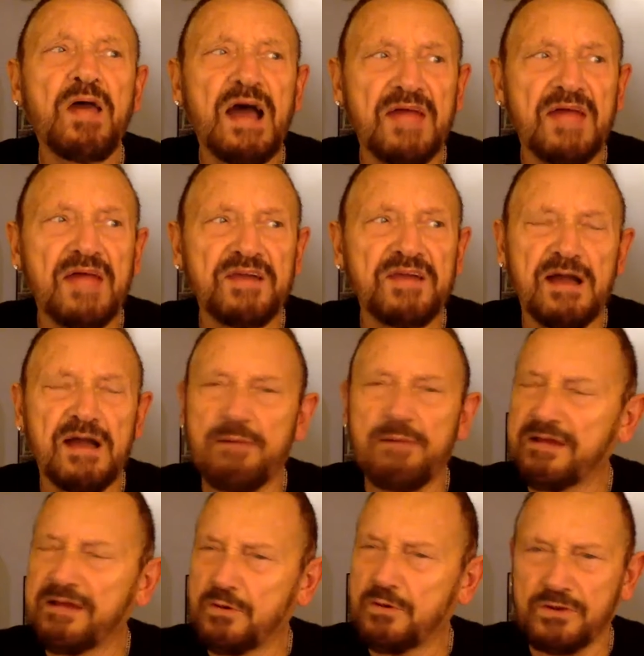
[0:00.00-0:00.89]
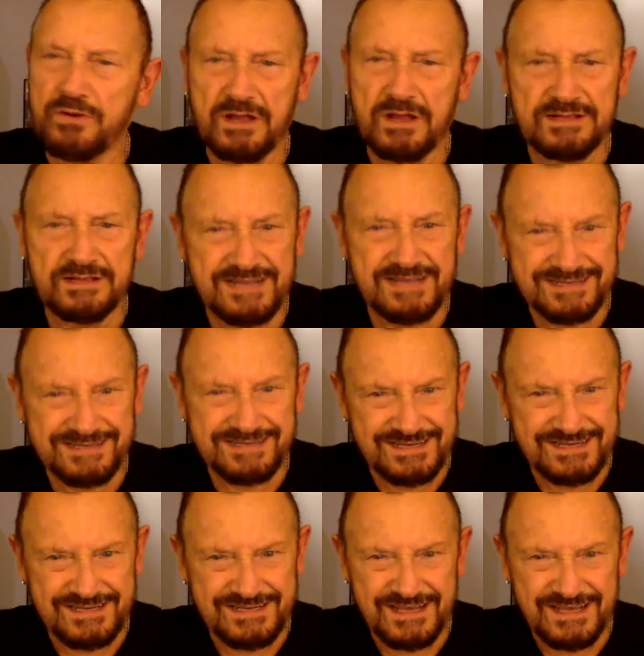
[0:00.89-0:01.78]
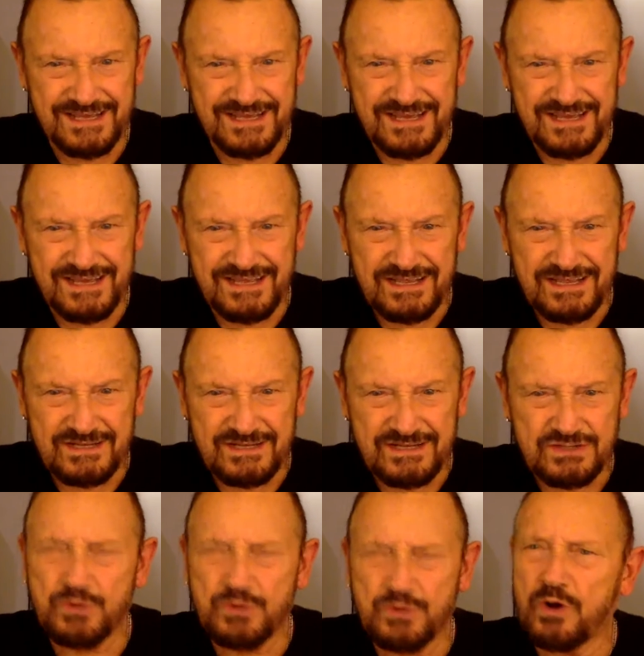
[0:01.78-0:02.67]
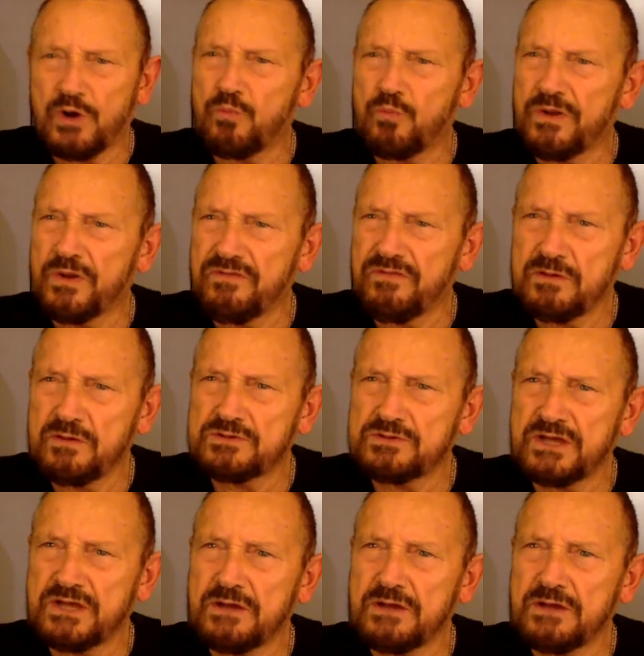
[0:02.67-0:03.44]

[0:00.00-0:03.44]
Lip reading: think I might go on a conducted tour, one of those